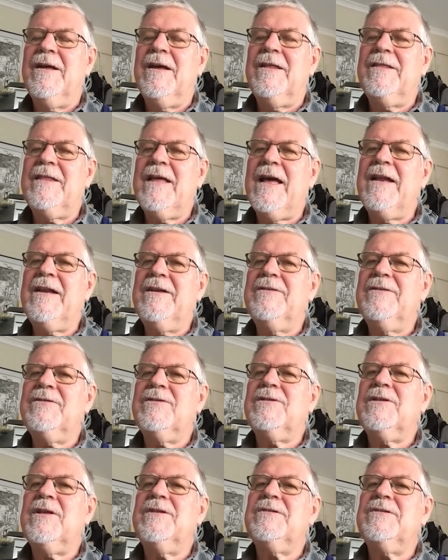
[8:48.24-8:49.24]
And that
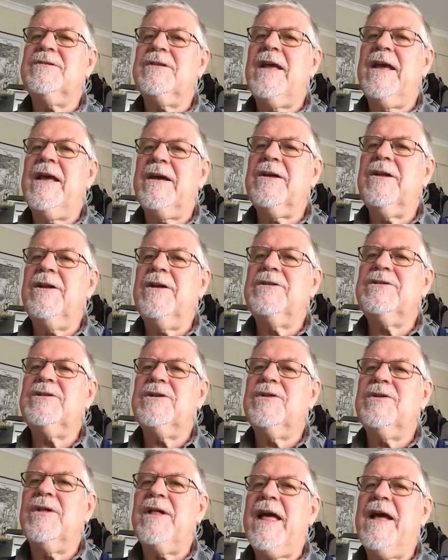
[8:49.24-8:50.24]
is this
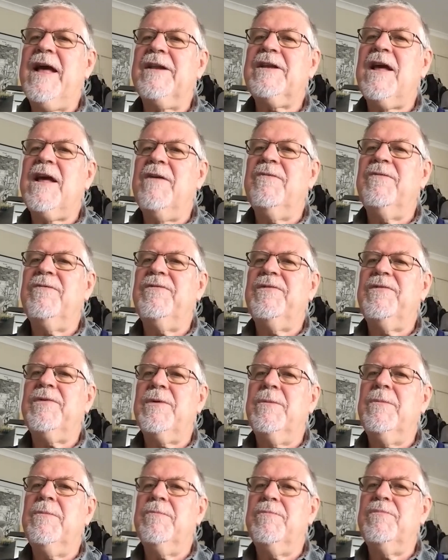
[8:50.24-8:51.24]
ecological outcome
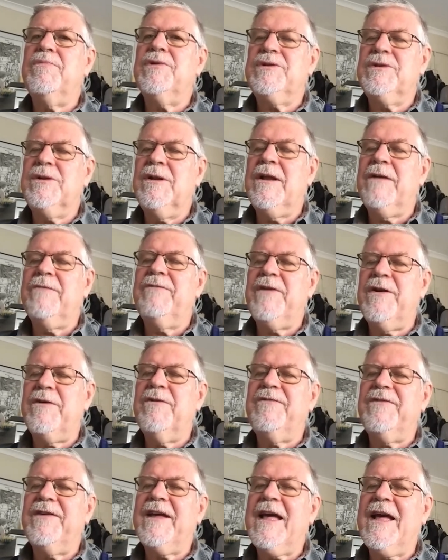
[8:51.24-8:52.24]
for
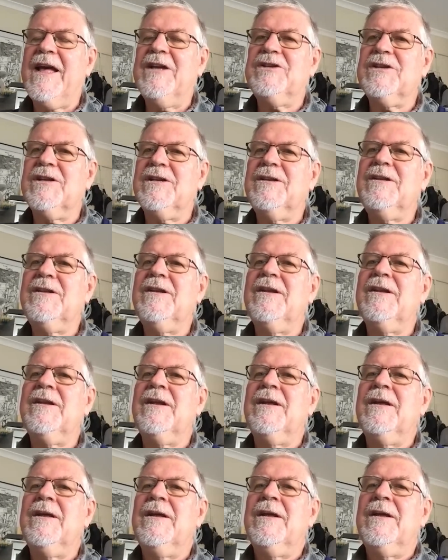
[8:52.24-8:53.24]
verification
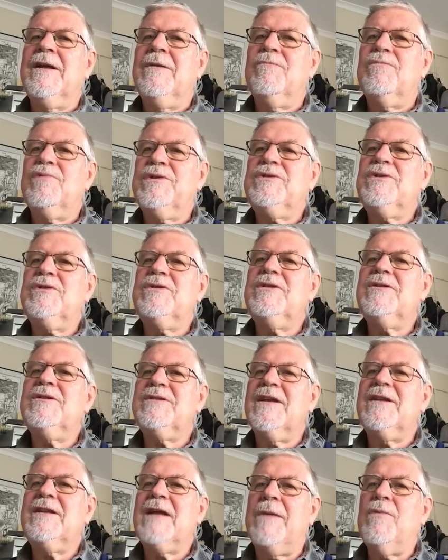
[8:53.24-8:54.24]
produces
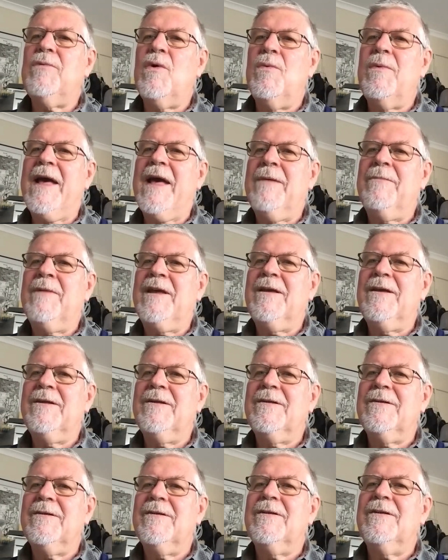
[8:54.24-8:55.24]
a double whammy.
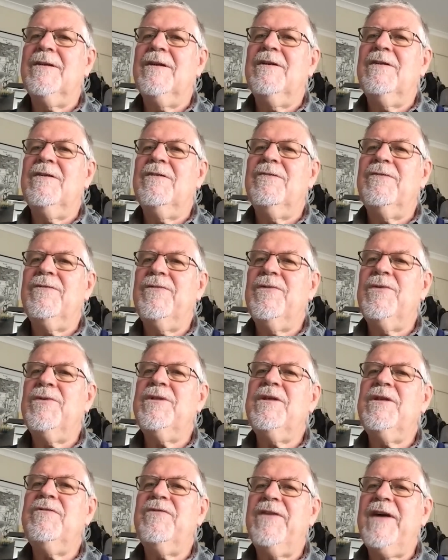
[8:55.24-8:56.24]
For
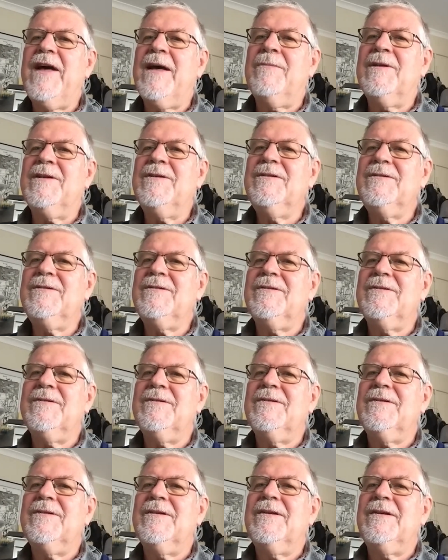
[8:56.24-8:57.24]
the farmers,
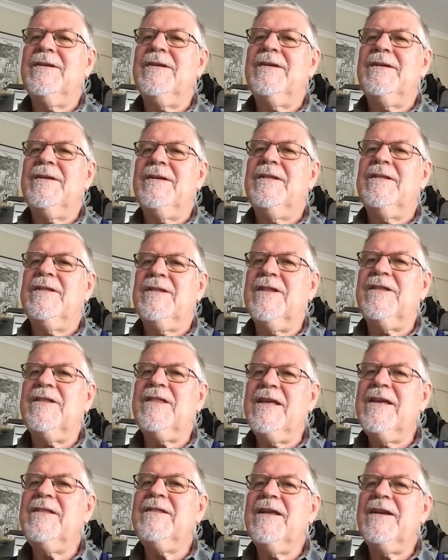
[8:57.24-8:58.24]
the
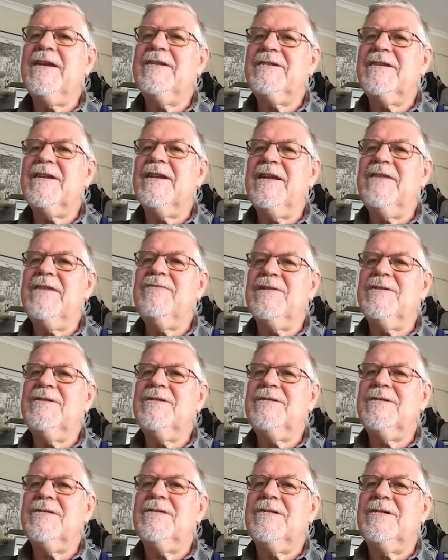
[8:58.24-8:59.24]
thing that it
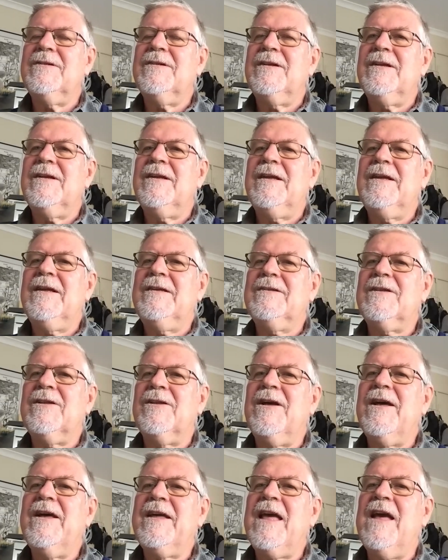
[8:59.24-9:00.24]
delivers is
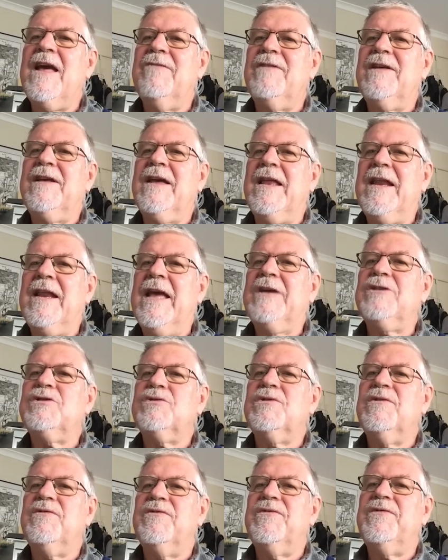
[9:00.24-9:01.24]
like having an
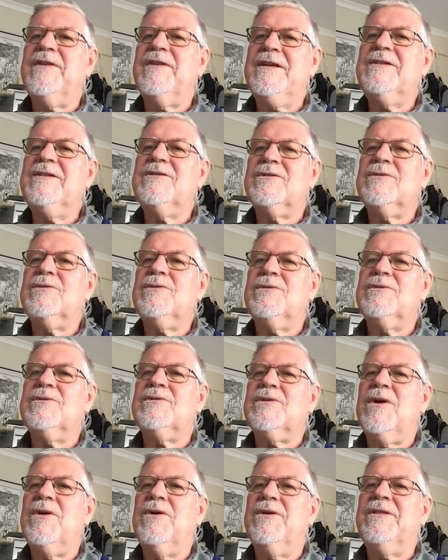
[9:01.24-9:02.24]
extra feed
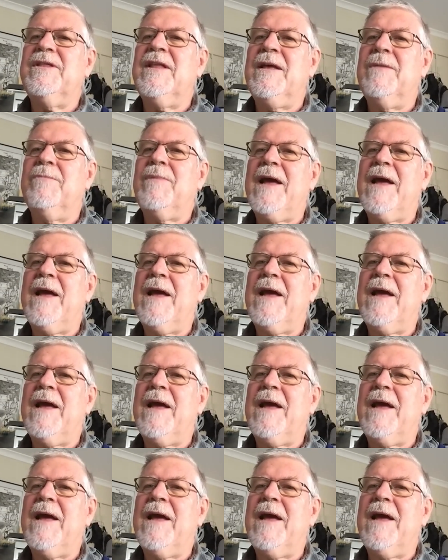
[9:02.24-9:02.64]
source on their